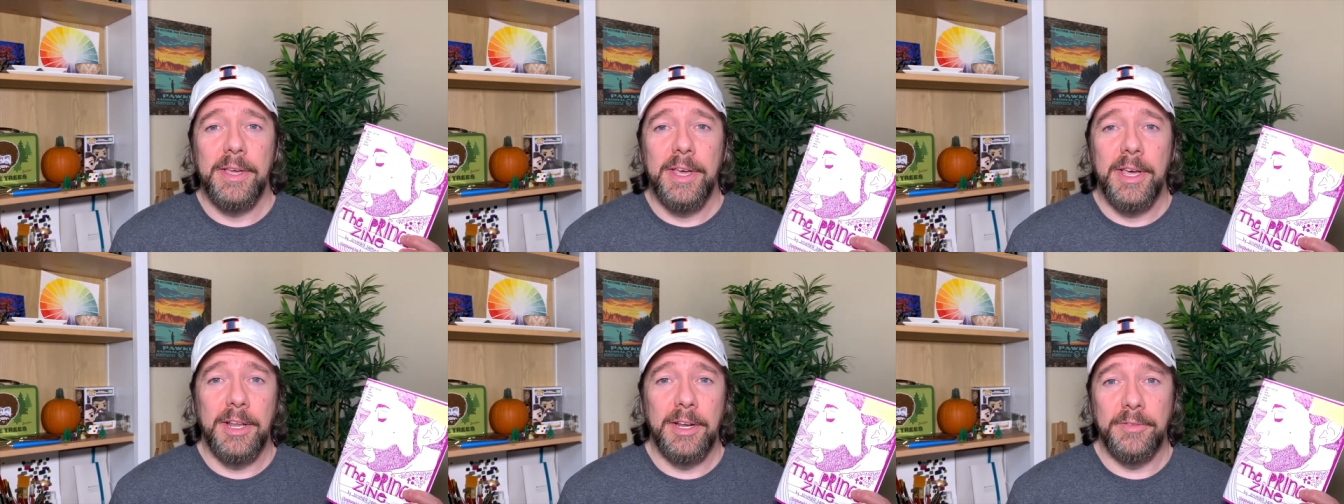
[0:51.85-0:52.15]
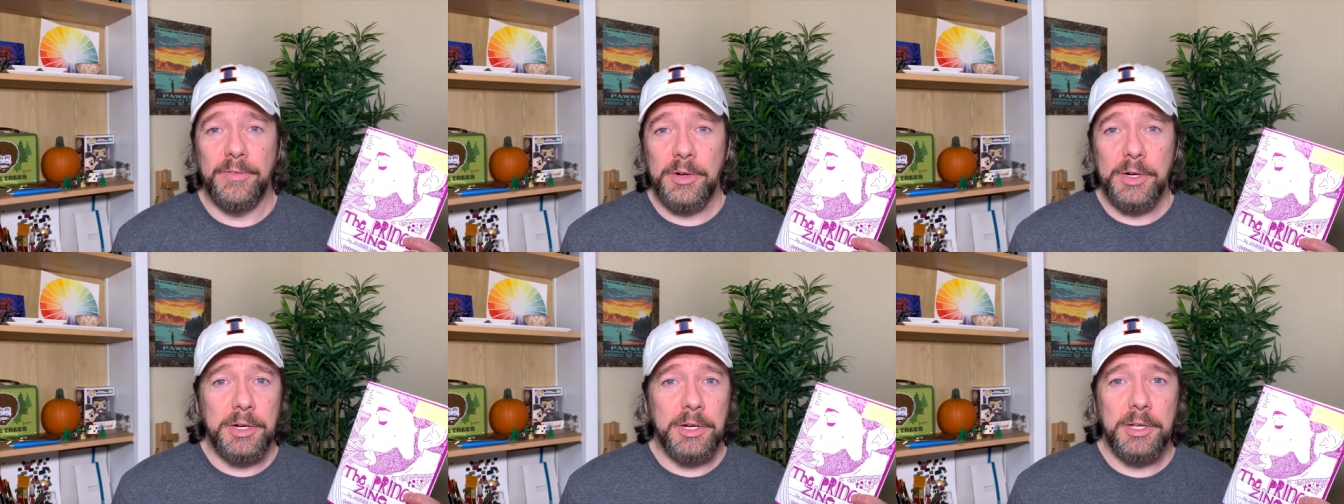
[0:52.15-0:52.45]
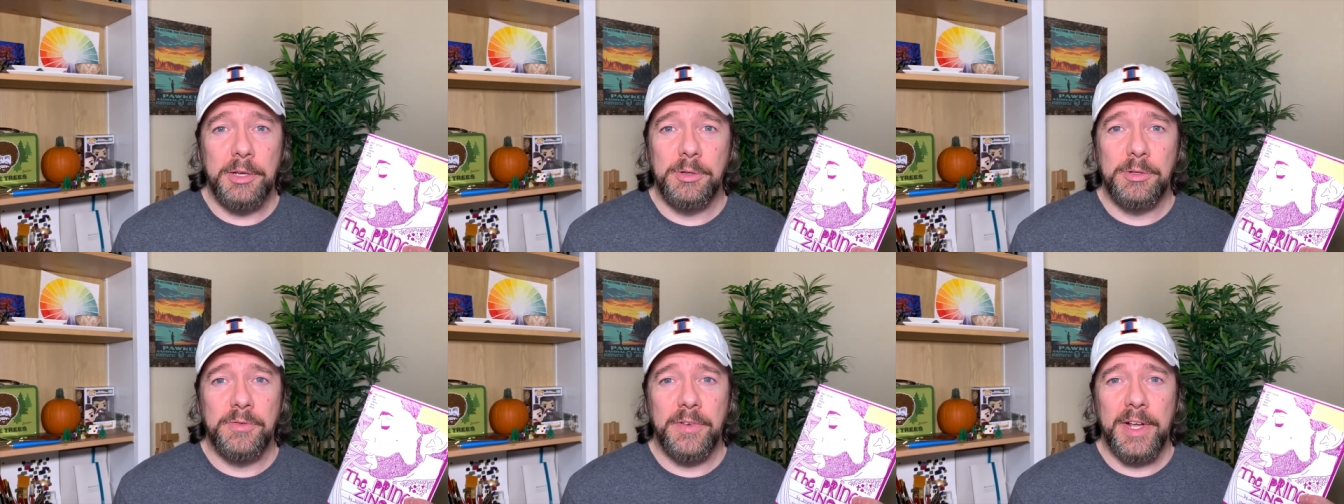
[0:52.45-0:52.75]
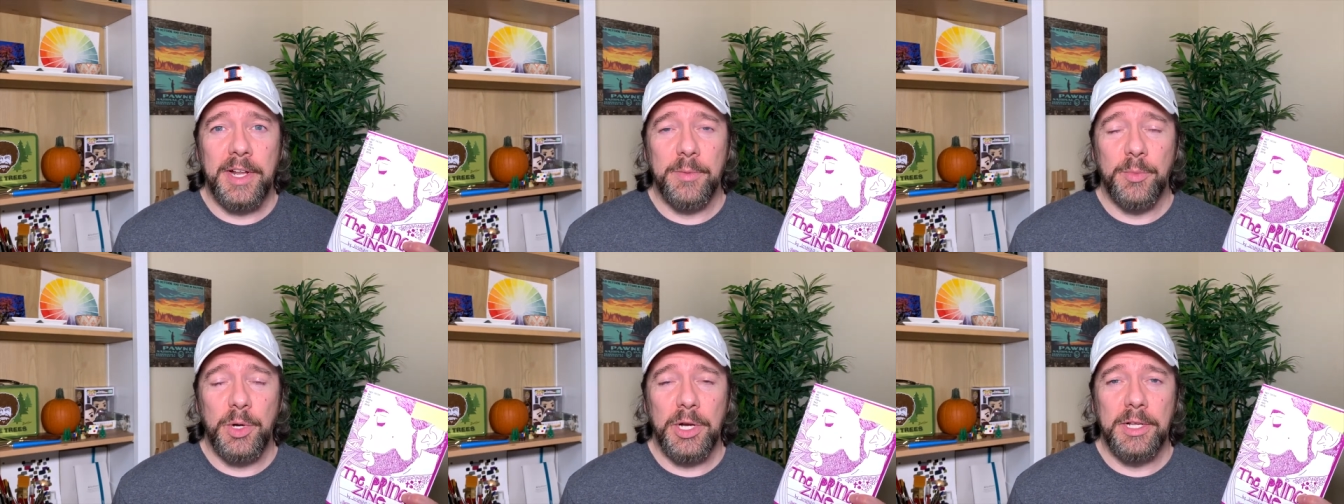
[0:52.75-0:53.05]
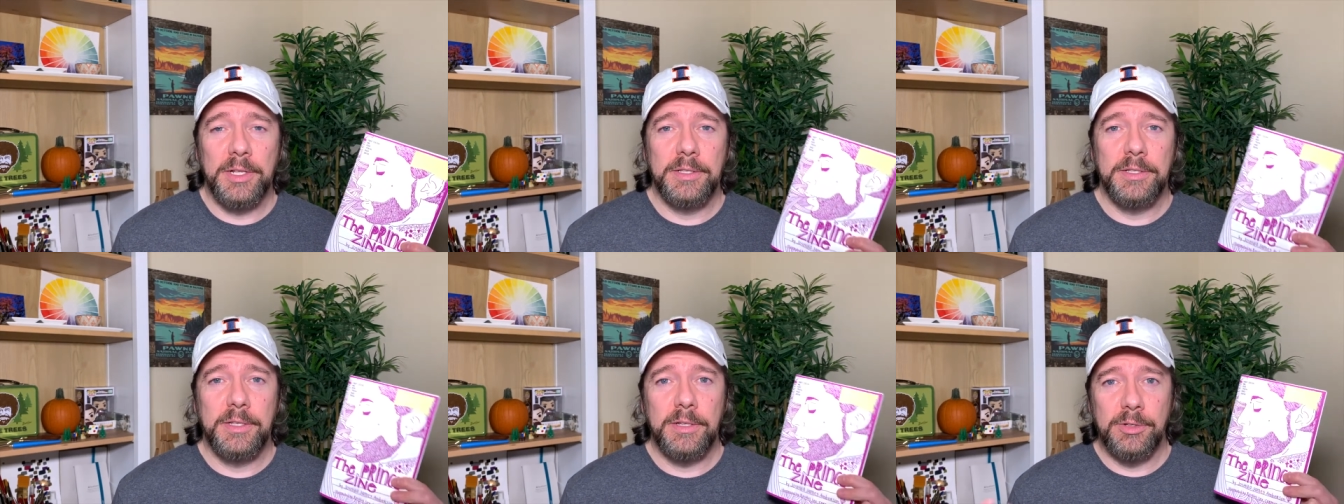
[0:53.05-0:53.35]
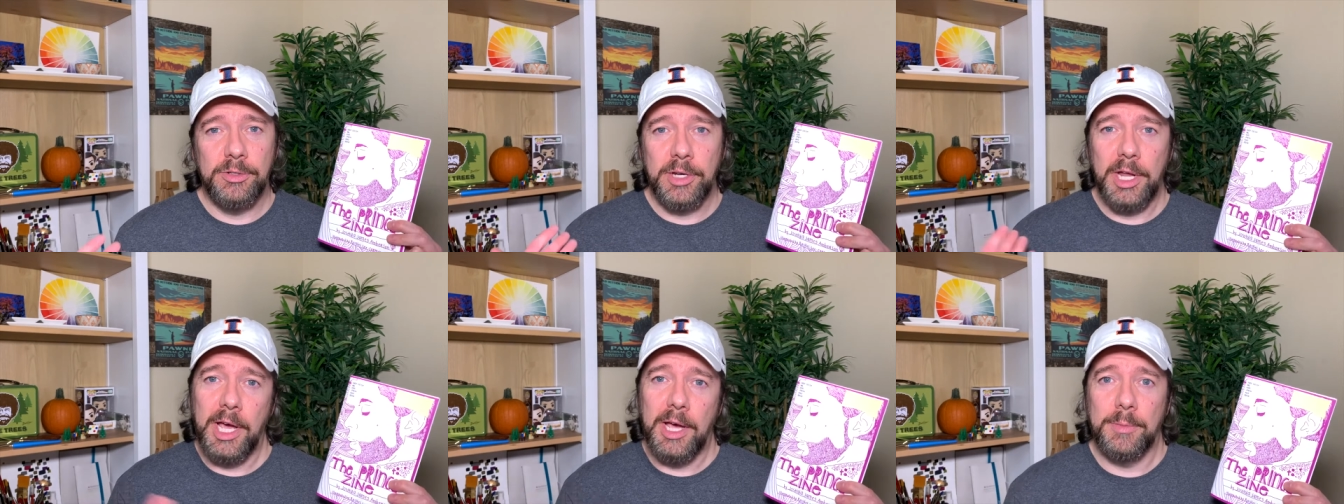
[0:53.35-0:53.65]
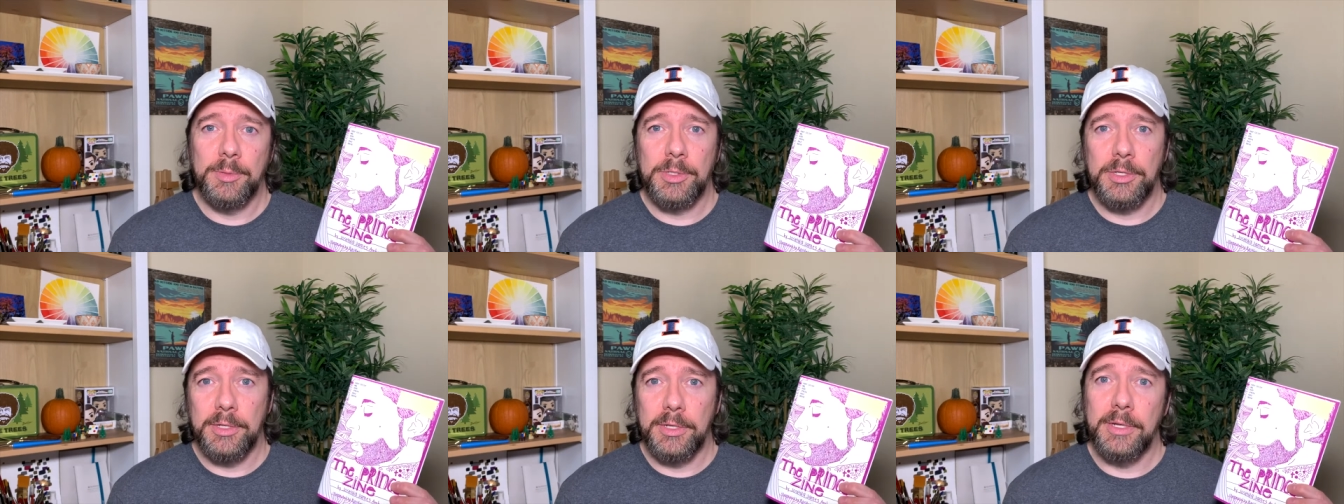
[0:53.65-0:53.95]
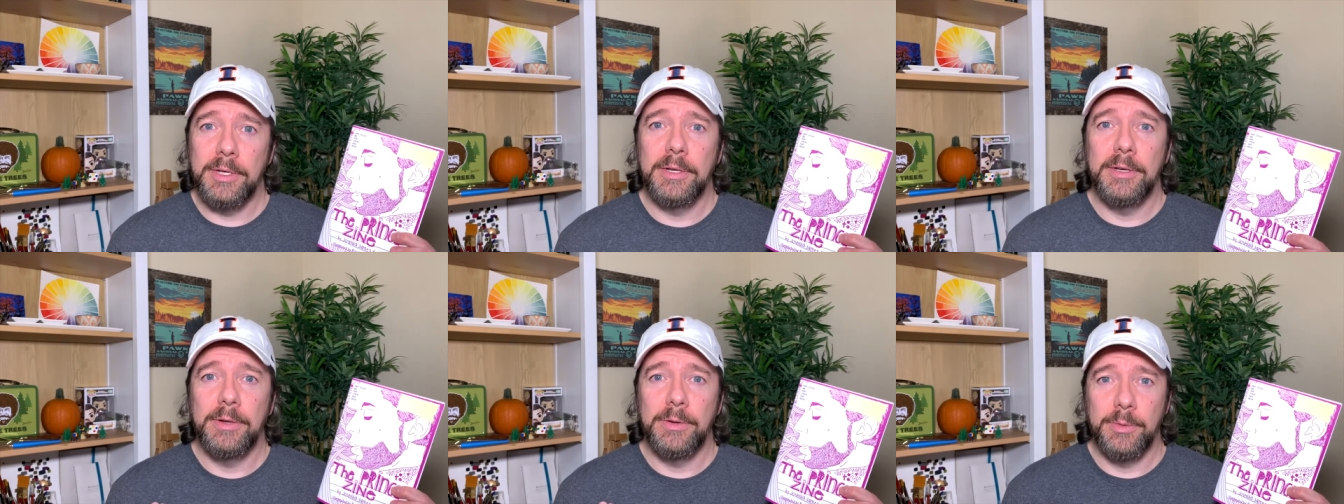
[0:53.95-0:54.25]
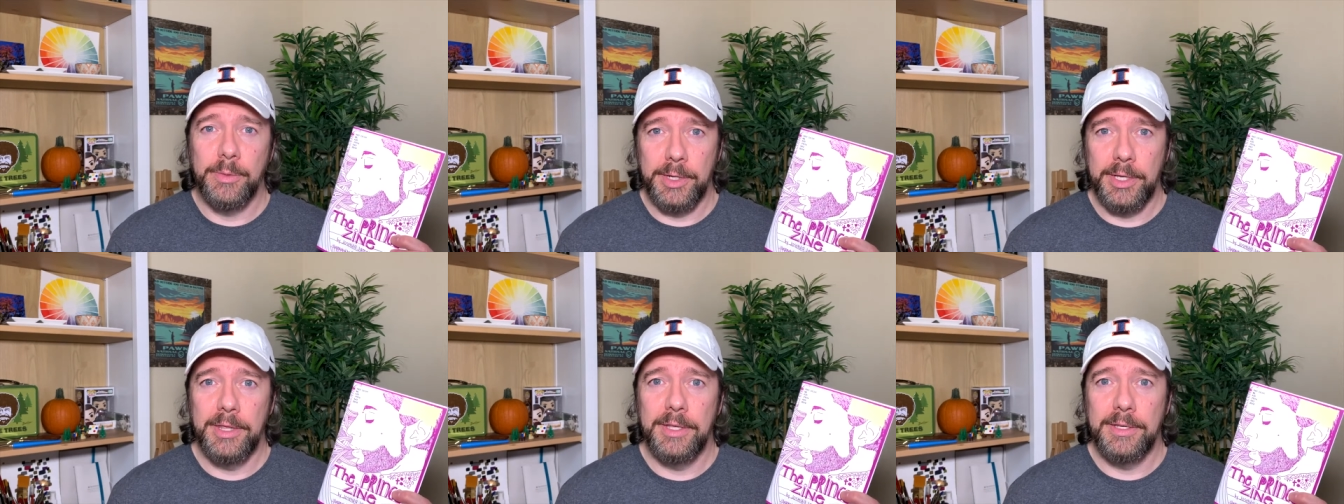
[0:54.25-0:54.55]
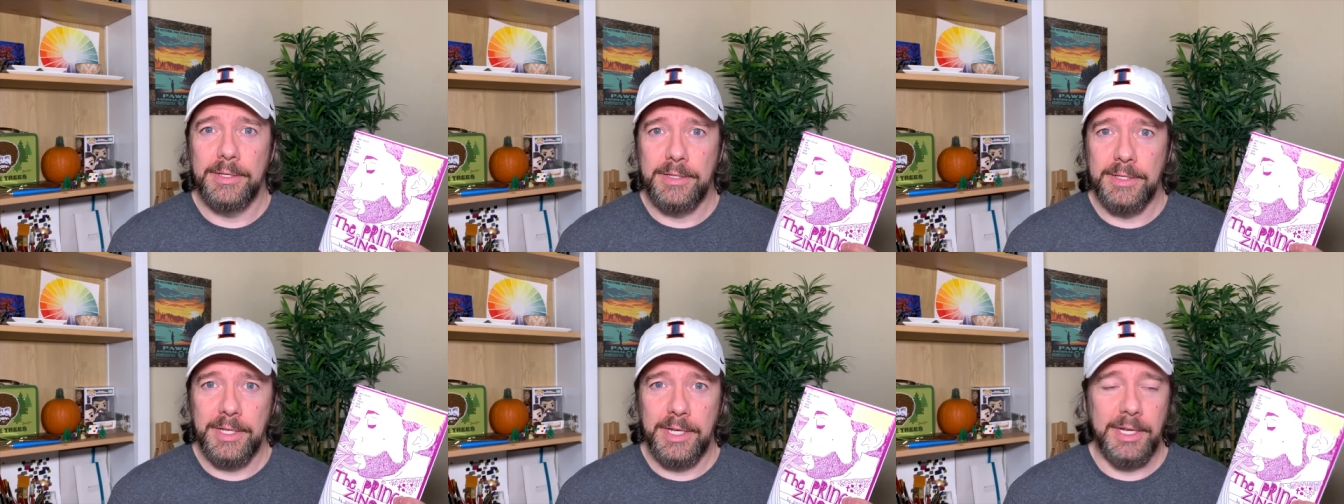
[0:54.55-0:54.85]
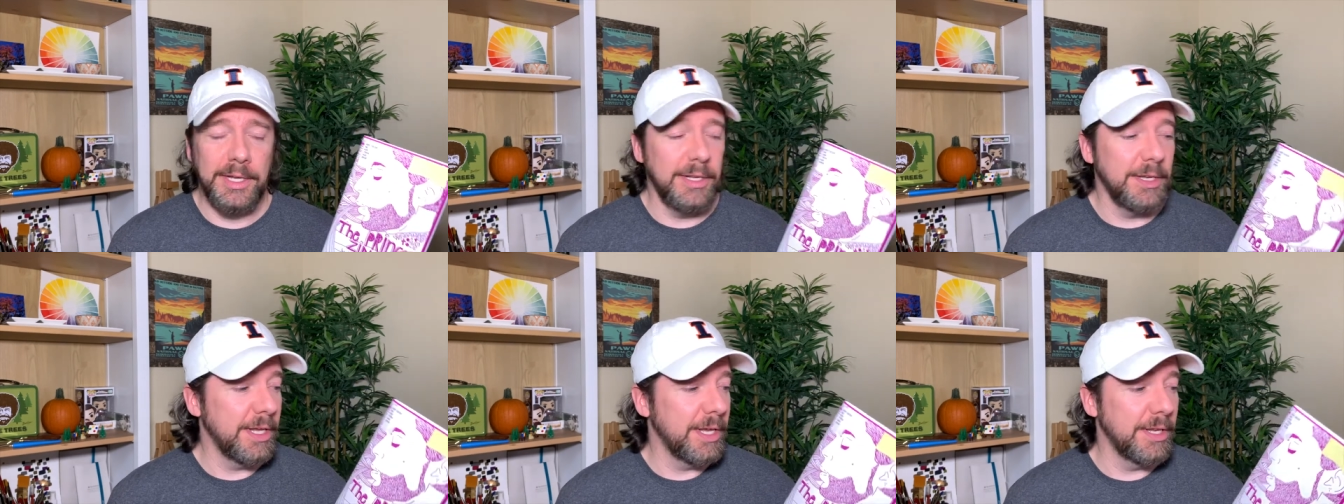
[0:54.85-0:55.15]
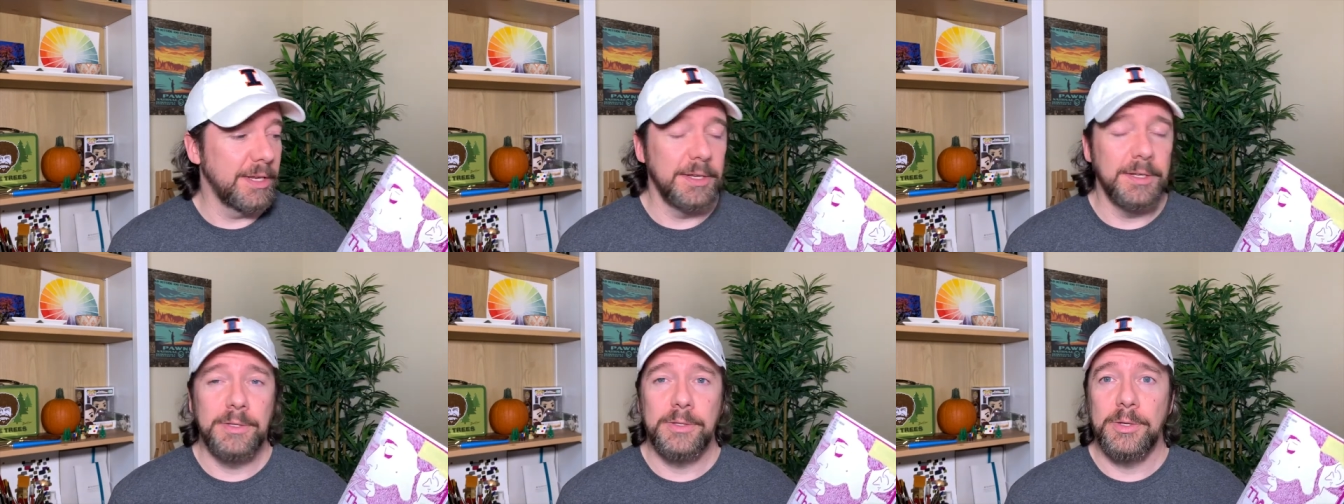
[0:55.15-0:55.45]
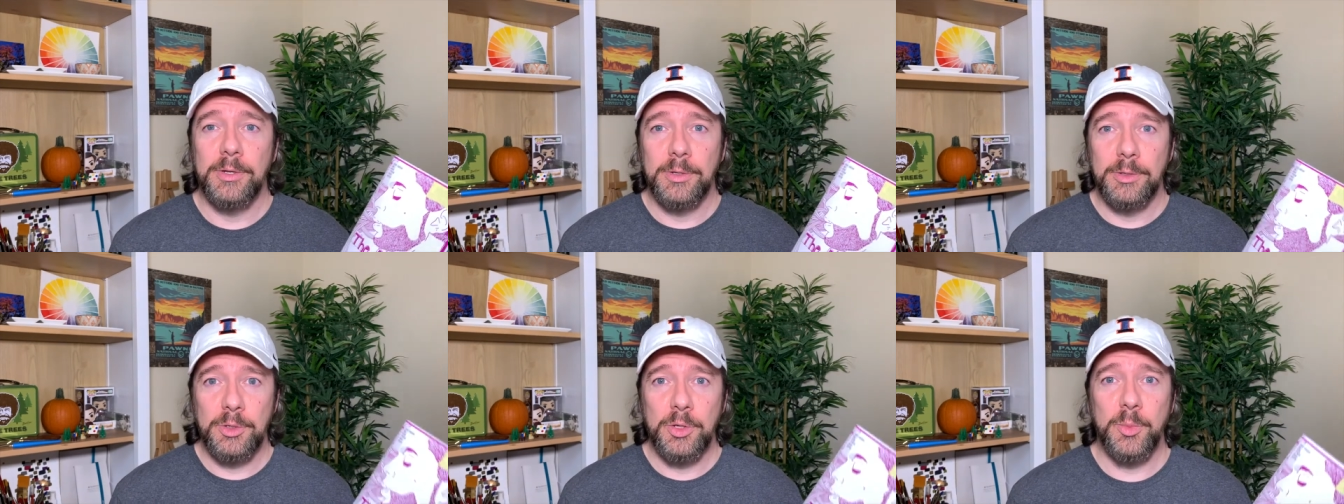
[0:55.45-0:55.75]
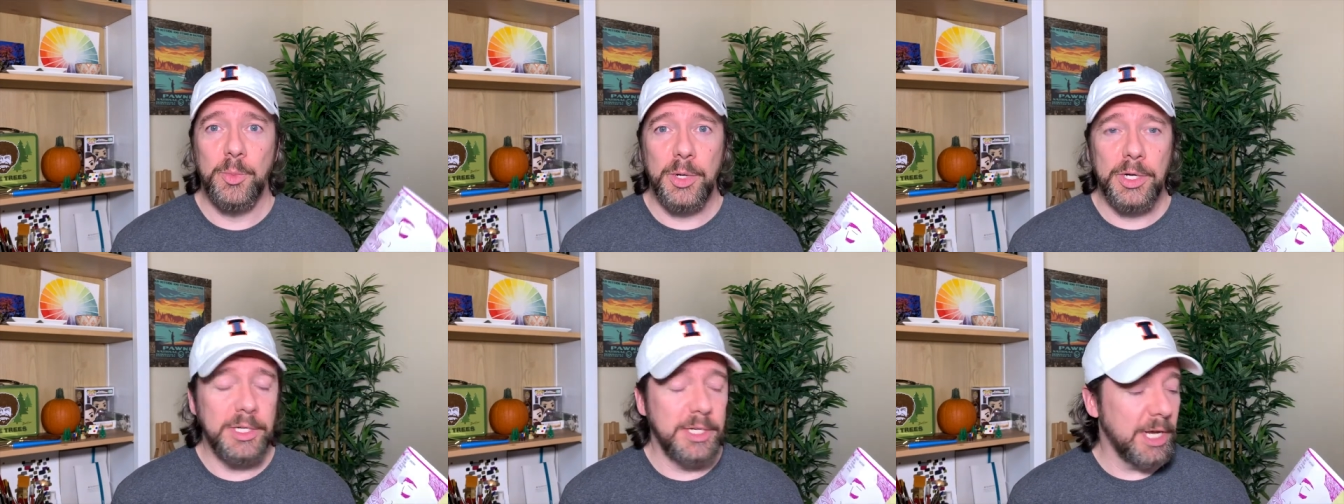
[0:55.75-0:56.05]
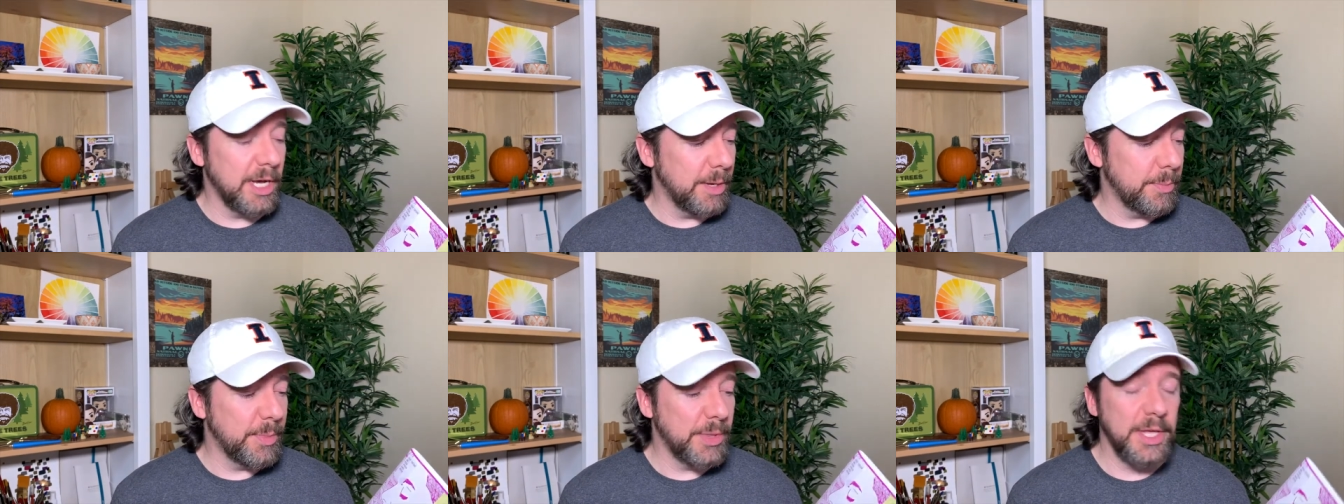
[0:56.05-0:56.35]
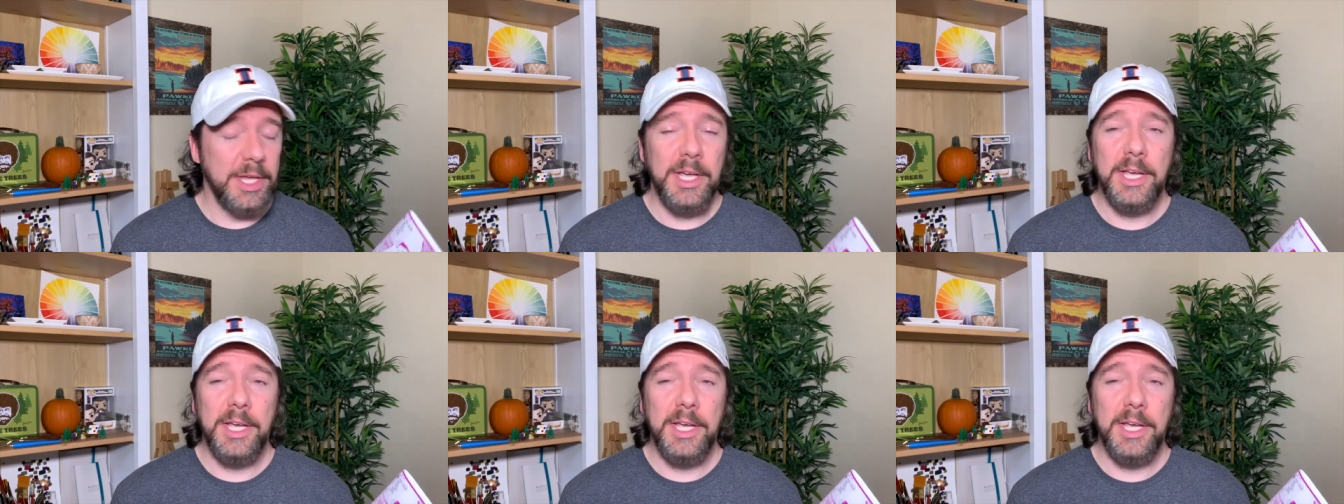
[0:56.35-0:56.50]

And if you're a huge fan of Prince, you should absolutely read this zine. It is super in-depth.